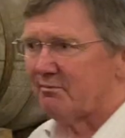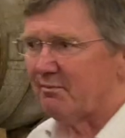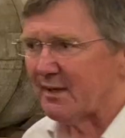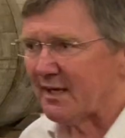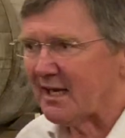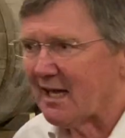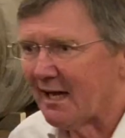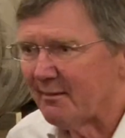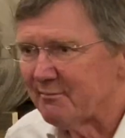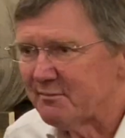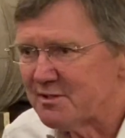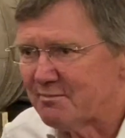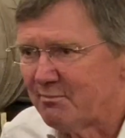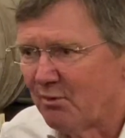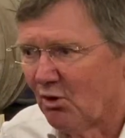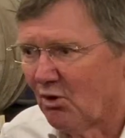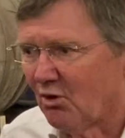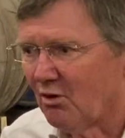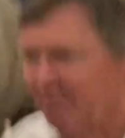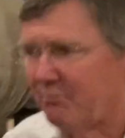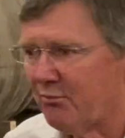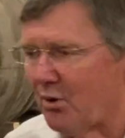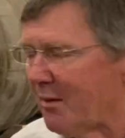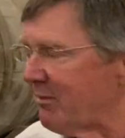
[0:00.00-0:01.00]
becomes
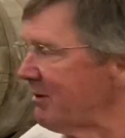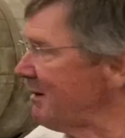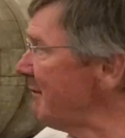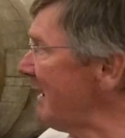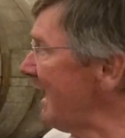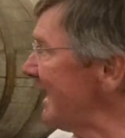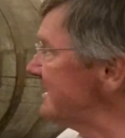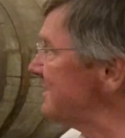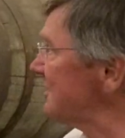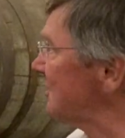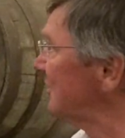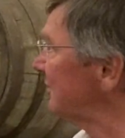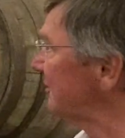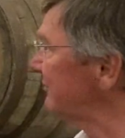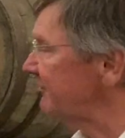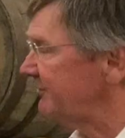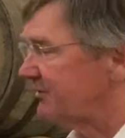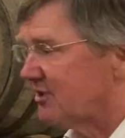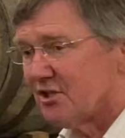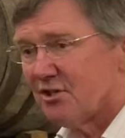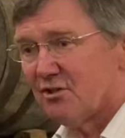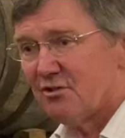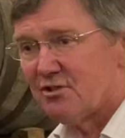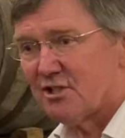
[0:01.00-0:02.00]
more problematical to